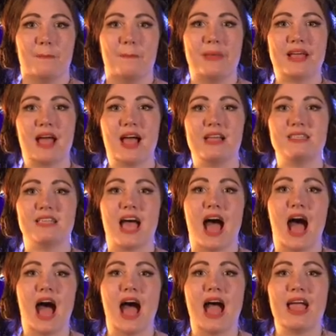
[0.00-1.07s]
Because
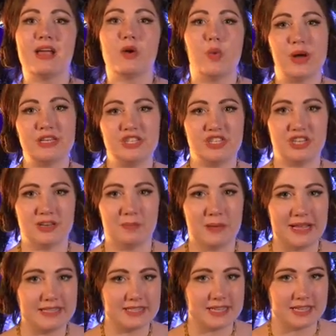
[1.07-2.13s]
I questioned
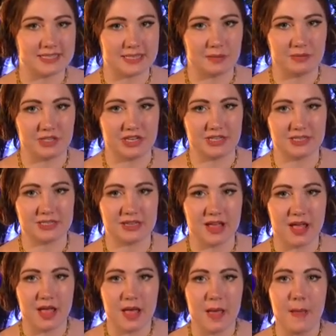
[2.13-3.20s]
basic assumptions,
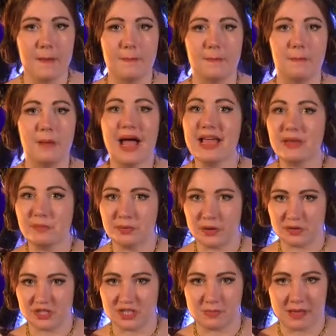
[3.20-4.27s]
my
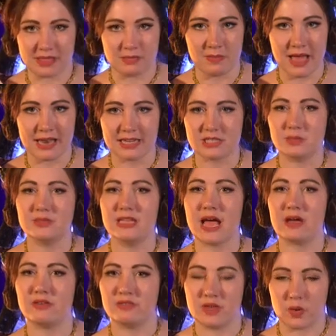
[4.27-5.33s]
approach to mathematics was
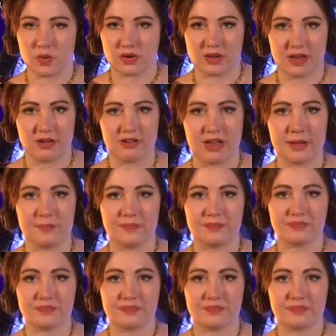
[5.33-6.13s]
out of the ordinary.